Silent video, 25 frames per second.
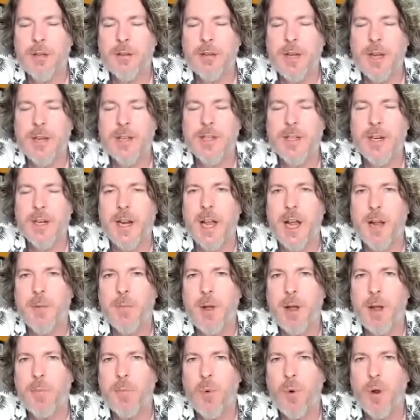tends to
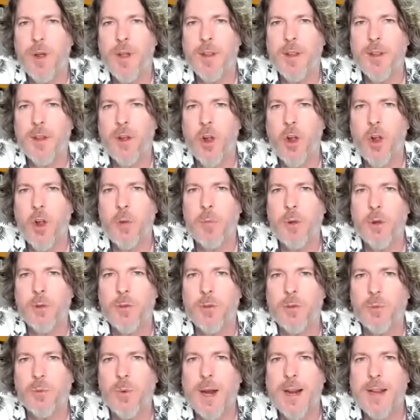come up with
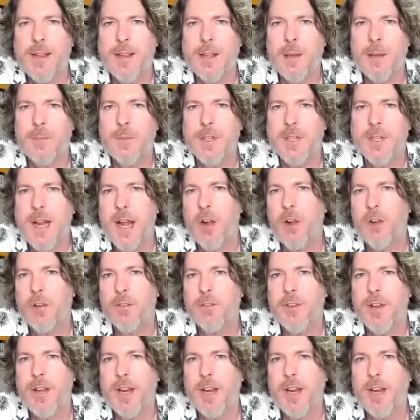almost write themselves?